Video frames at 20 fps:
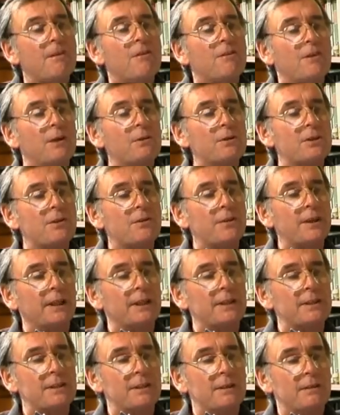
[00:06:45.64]
Those are
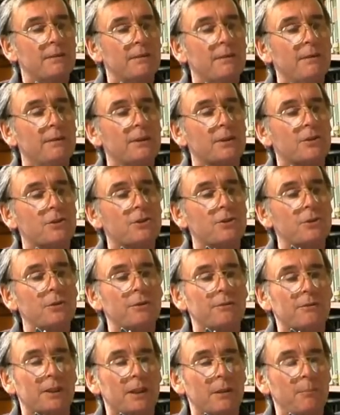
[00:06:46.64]
things that are true
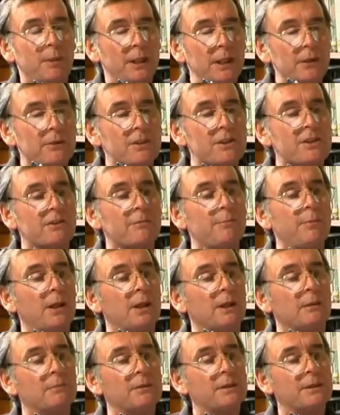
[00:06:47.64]
of the appearance of
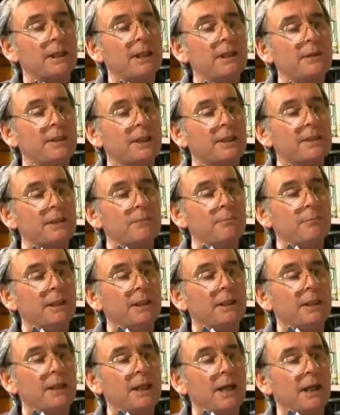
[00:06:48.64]
poems. They're things that
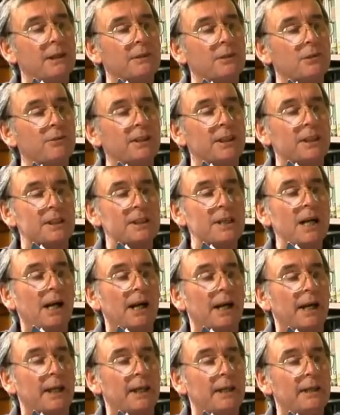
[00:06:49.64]
meet the reader's
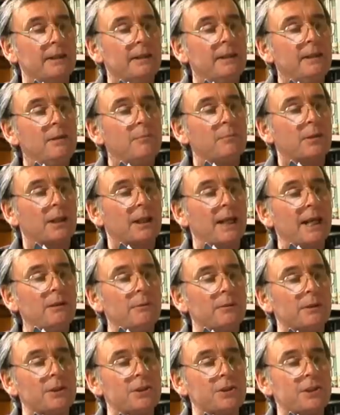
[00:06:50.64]
eye. But
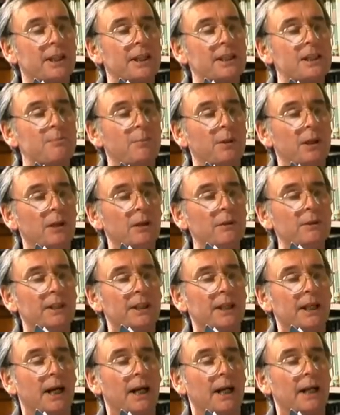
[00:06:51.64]
language gets beyond
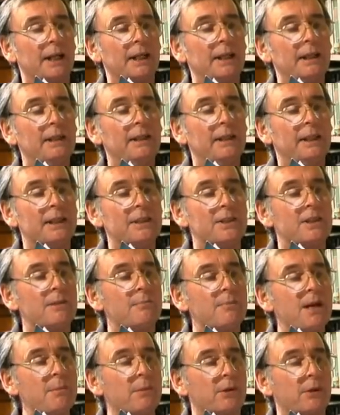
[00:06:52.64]
the eye, into the
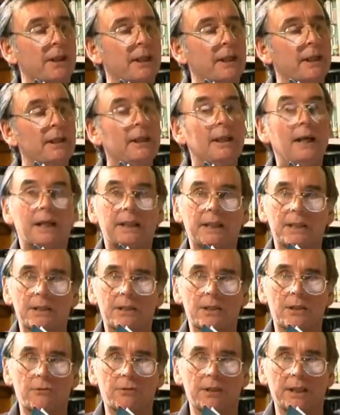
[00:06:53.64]
memory and
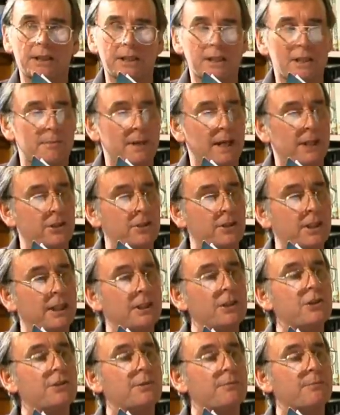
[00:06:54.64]
into the reader's
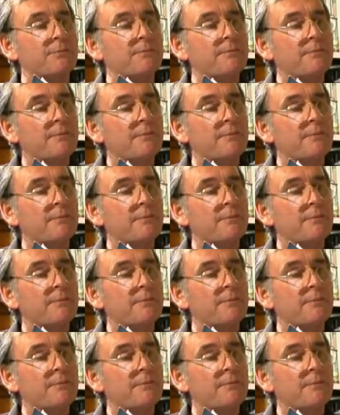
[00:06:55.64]
imagination.